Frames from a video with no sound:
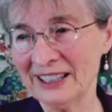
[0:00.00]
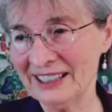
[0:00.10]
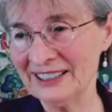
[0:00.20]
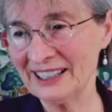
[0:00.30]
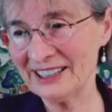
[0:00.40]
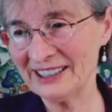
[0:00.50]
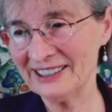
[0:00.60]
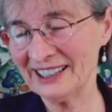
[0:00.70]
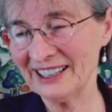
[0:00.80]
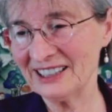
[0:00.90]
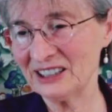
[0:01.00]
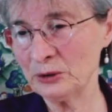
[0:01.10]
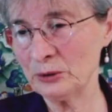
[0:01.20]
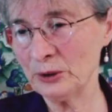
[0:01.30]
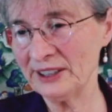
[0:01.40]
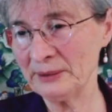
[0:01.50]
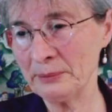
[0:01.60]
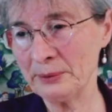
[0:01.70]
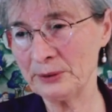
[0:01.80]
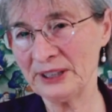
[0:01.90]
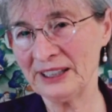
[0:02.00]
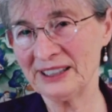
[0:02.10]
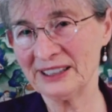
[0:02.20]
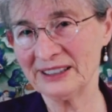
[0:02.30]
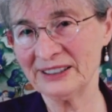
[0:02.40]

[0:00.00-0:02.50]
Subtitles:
And I think that's quite important.